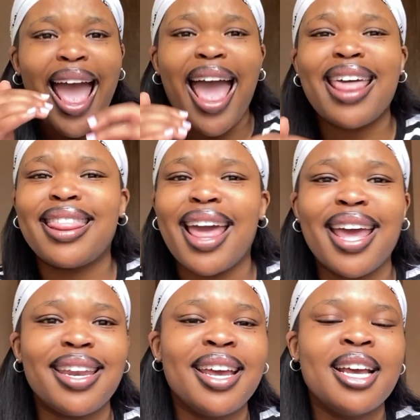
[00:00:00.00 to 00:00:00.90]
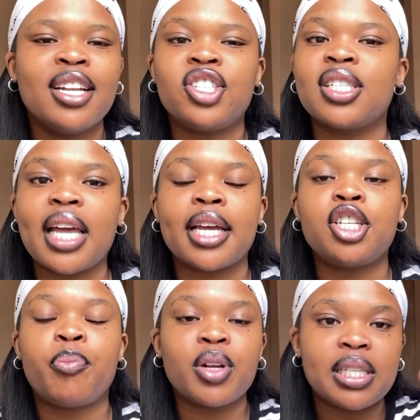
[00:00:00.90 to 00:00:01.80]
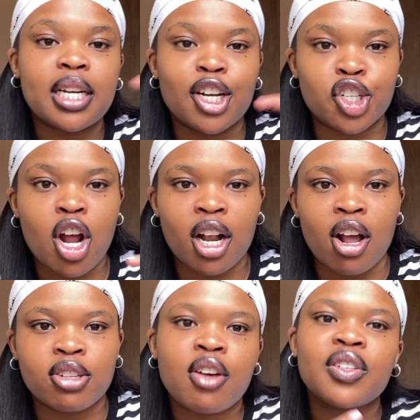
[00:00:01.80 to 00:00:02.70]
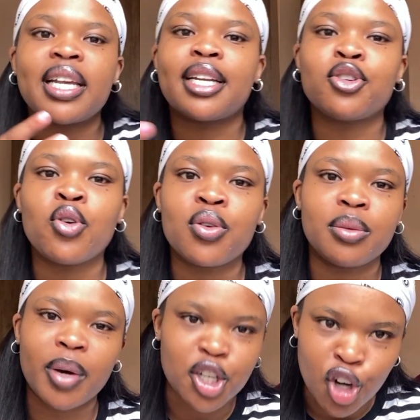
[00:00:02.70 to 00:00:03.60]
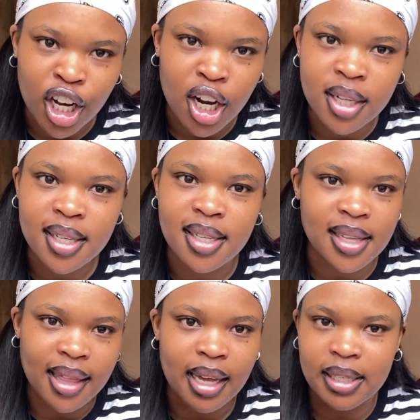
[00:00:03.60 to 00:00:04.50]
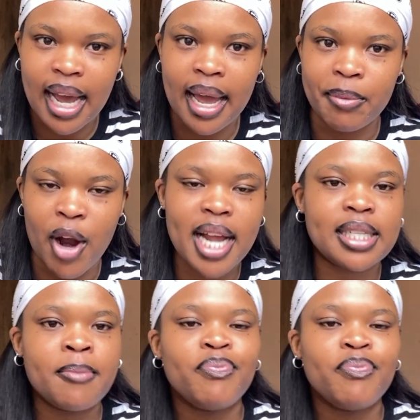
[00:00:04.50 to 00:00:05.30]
And then she's like, she puts it in a shot glass. Obviously, I didn't know what a shot glass is at that time, right?